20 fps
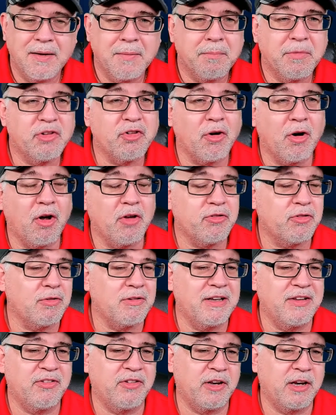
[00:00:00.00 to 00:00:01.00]
But you're also
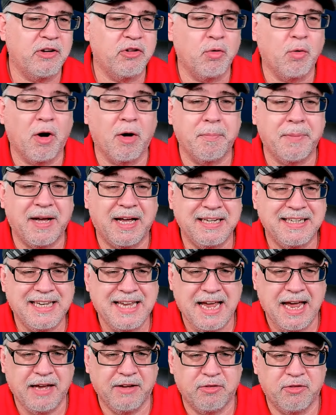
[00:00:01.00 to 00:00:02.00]
listening to our
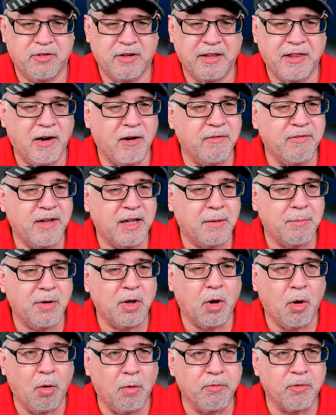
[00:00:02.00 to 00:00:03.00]
podcasts, and they're
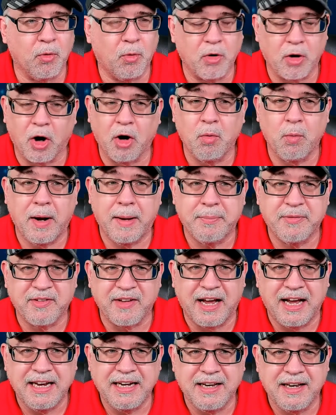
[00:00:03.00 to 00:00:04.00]
available over on our
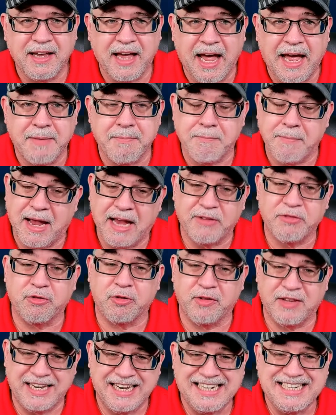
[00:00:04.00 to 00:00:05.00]
website at
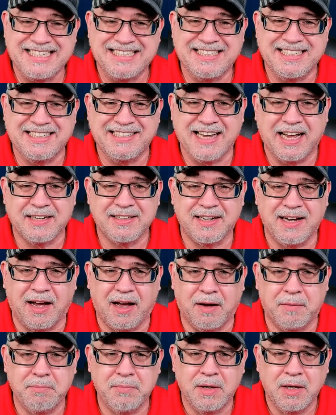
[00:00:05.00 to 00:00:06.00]

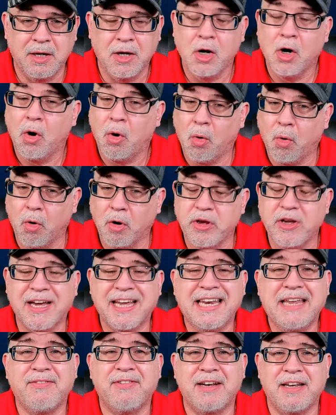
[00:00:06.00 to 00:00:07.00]
masterthenec.com, or you
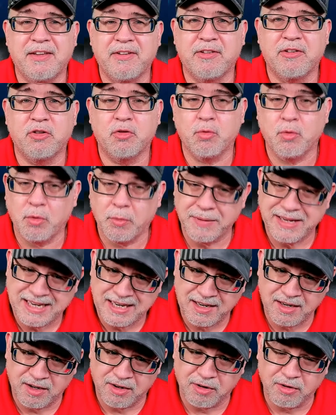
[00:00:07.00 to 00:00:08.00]
can even listen to them
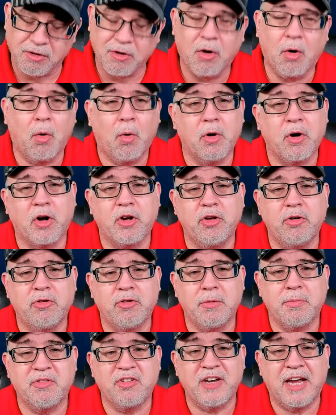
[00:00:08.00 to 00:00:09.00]
here on our
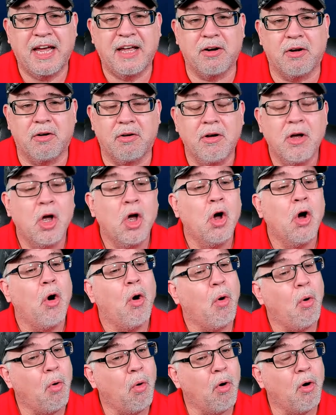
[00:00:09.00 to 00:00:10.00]
YouTube channel.
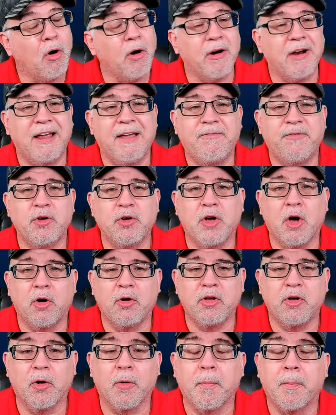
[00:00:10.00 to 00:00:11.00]
Or if you go
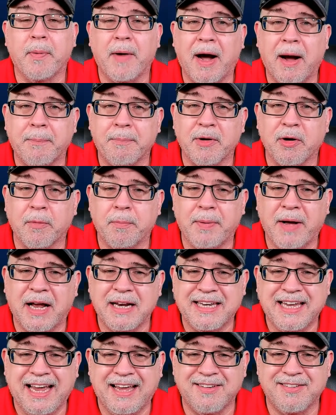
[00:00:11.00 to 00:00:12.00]
to your popular
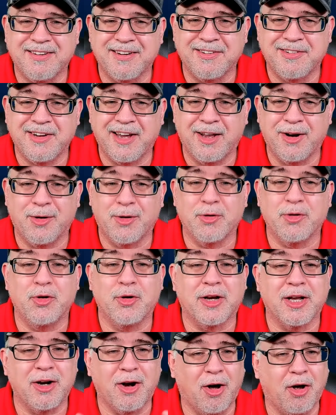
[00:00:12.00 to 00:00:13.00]
podcasting channel, you
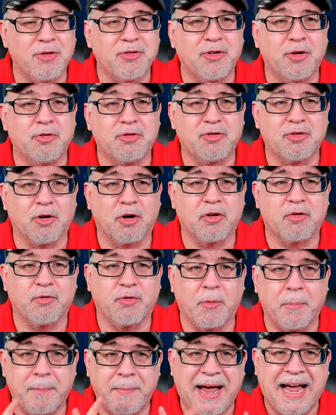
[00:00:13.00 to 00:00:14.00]
can also search
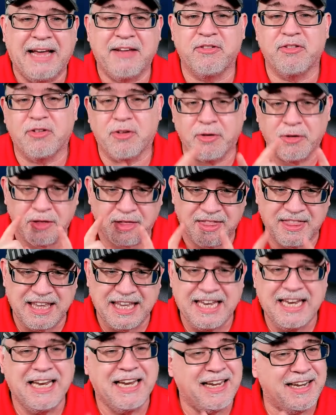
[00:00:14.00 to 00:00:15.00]
for Master
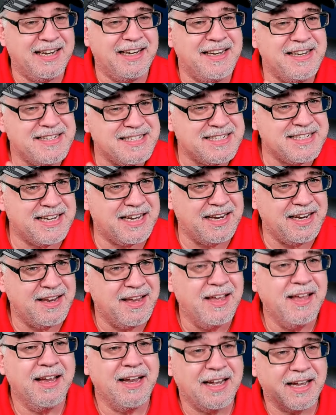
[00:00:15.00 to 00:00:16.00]
the NEC,
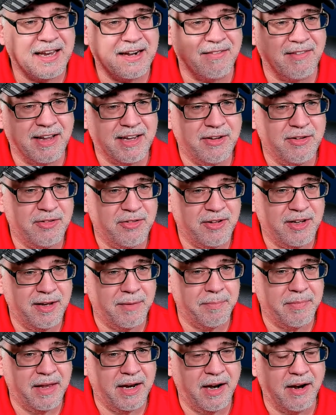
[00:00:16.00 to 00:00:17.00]
kind of like you see
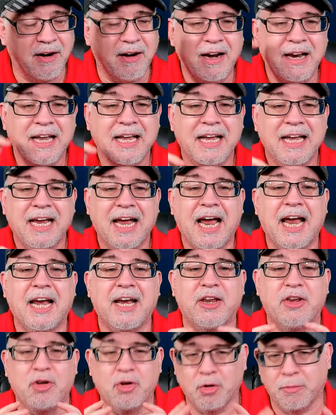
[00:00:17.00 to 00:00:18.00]
up there
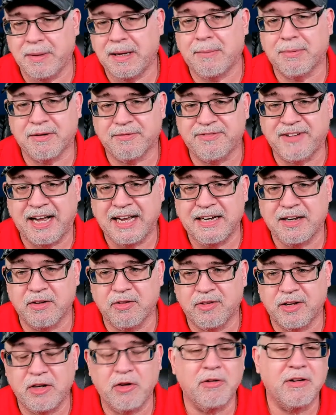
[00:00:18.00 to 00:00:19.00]
and you'll be able to find
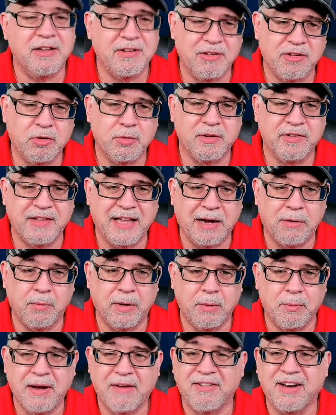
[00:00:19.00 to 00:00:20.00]
us and you'll listen to us that
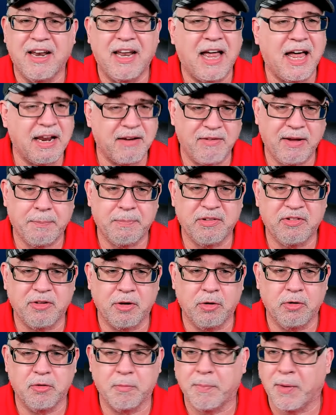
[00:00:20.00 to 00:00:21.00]
way. We have a lot of
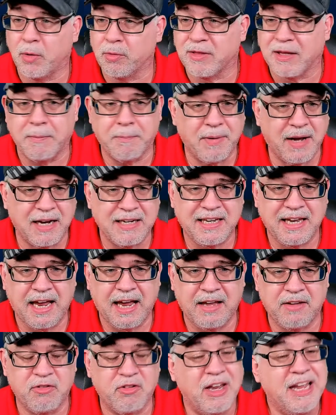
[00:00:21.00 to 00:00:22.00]
episodes both in
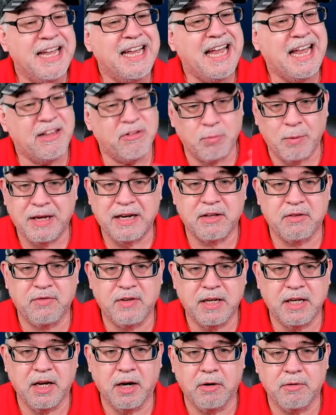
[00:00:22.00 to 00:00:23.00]
podcast as well as
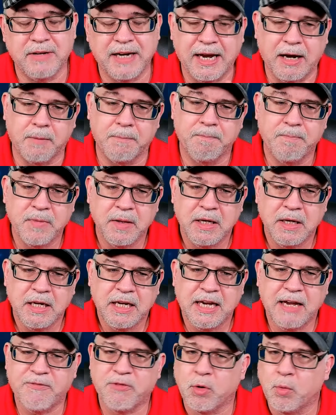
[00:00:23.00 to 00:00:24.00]
video. Now,
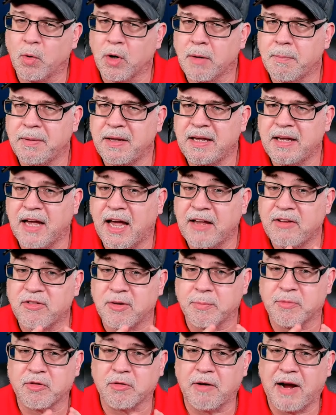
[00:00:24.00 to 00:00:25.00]
if you want to be a
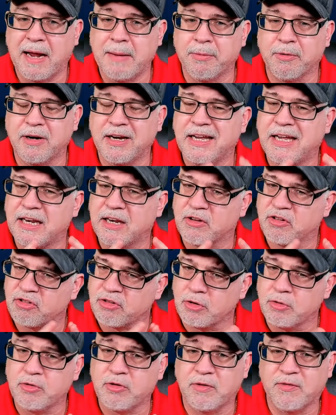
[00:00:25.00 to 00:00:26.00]
subscriber and get
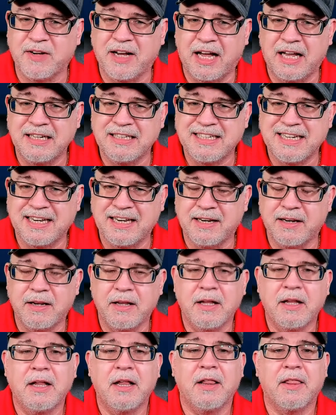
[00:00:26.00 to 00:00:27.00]
exclusive content,
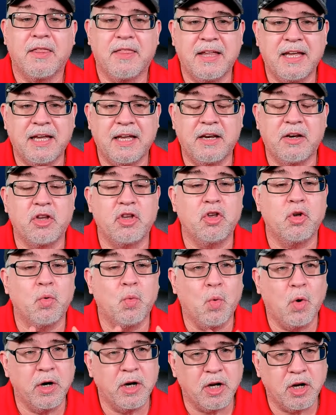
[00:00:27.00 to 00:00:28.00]
then you
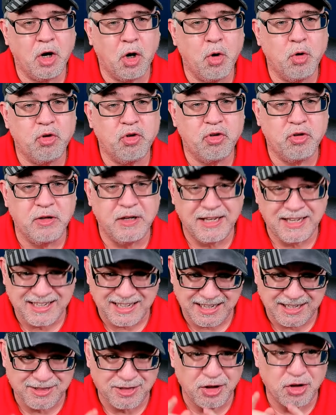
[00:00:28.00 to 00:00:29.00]
want to go
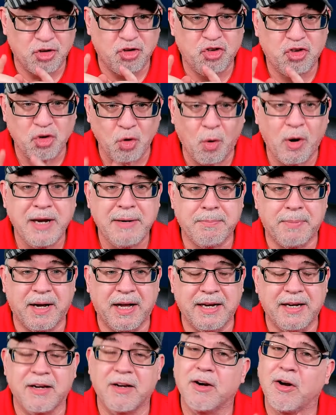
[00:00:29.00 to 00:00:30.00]
click the join
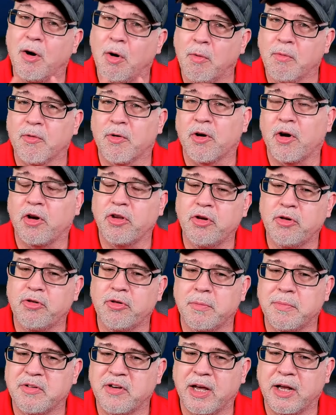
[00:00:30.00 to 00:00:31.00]
button over on our
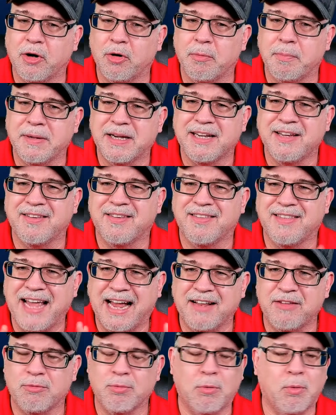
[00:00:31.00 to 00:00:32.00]
YouTube channel because
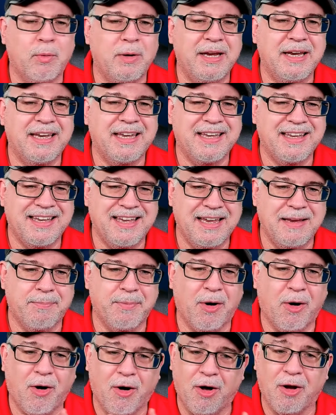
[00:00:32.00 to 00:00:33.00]
that's where we keep
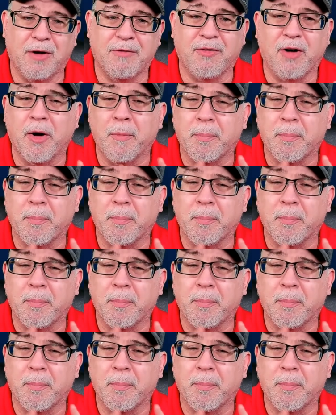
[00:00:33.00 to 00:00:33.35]
all of our